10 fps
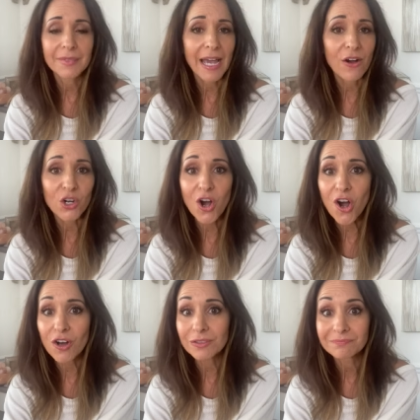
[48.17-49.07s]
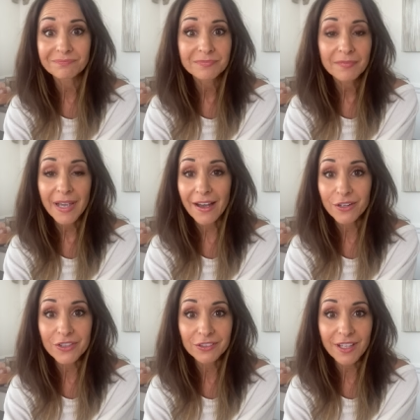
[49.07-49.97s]
alcohol out
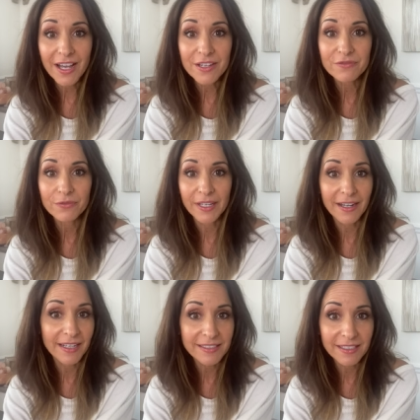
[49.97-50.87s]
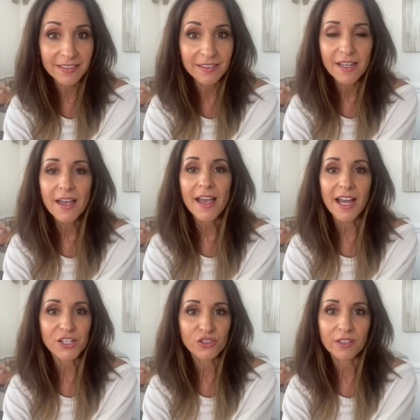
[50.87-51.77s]
of their life like I did.
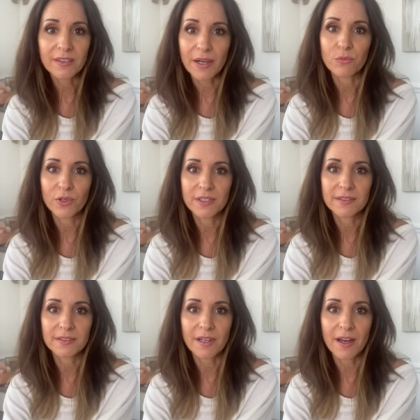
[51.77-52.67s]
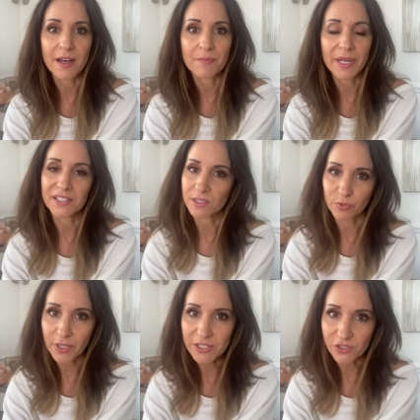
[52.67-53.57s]
Actually, that was um, my
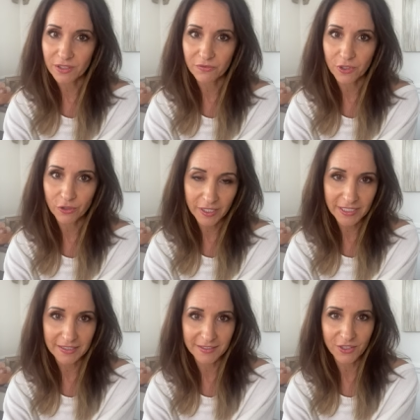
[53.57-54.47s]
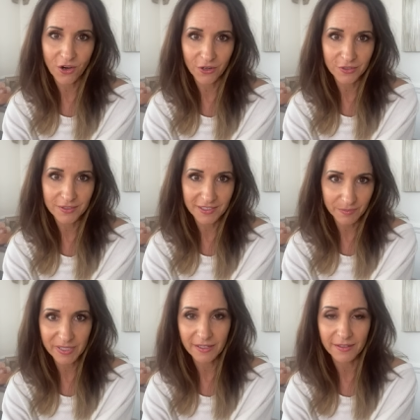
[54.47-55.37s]
inspiration for creating these cards is
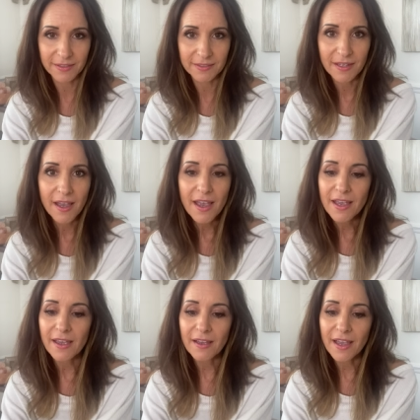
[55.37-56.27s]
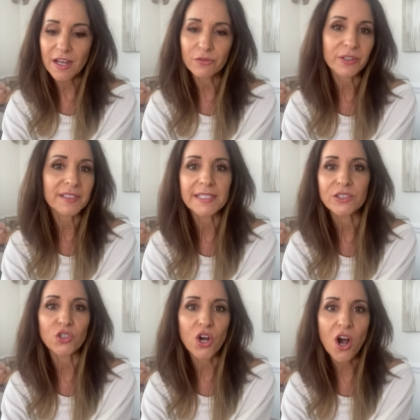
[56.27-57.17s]
because every
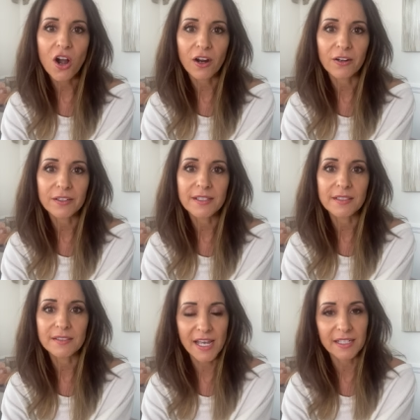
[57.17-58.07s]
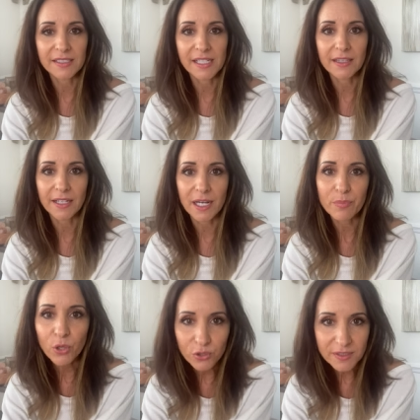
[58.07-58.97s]
single card is a technique that I
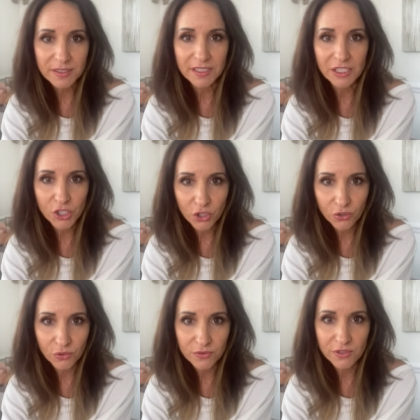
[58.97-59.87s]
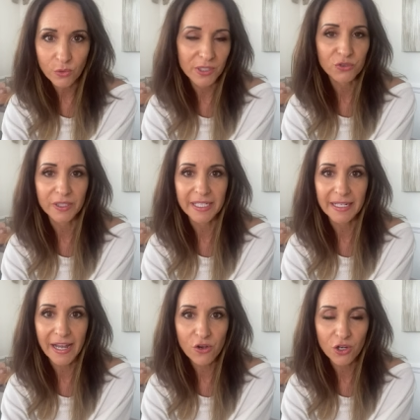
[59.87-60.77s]
personally use to quit
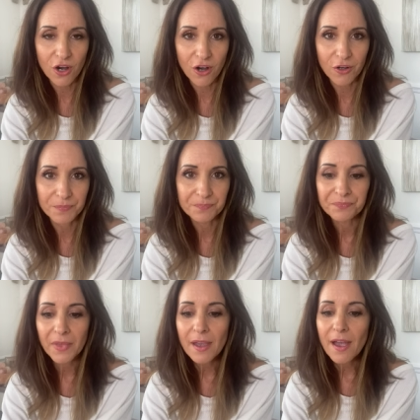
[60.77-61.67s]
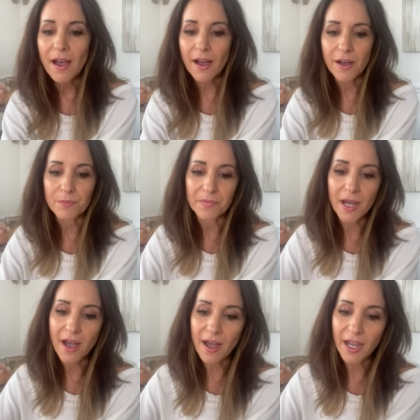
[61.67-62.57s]
drinking alcohol. Um,
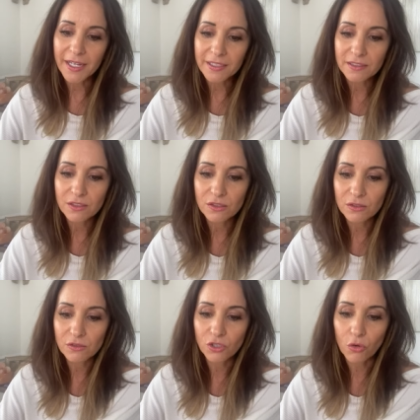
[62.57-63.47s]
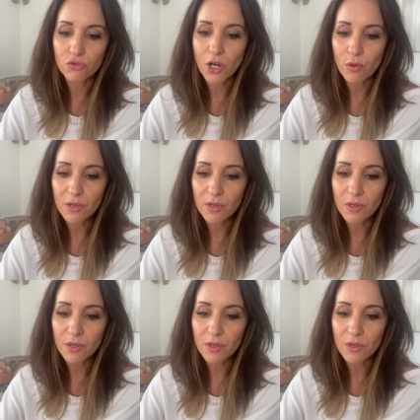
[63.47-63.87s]
I don't know